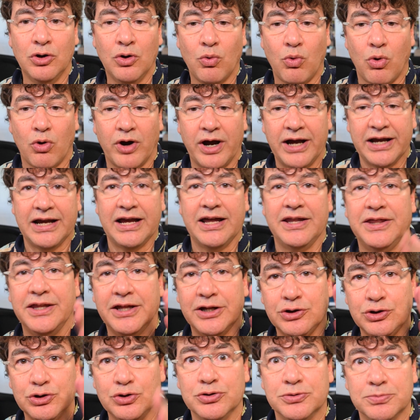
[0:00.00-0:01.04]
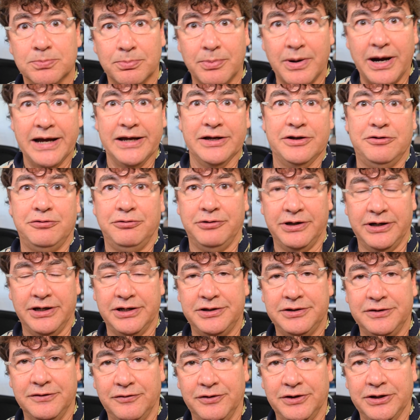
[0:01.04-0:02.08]
where I can then use my
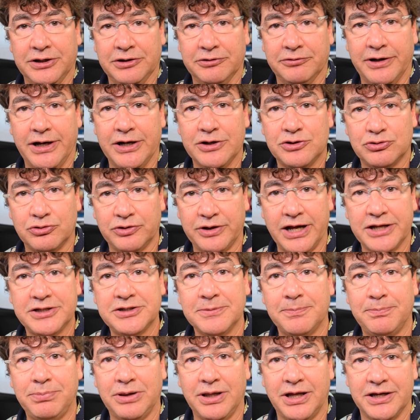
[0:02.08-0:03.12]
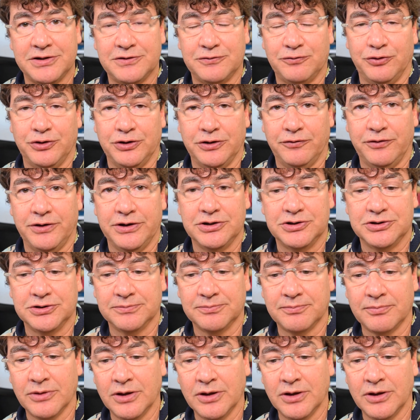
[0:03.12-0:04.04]
creativity, right? So that's a plus for innovation.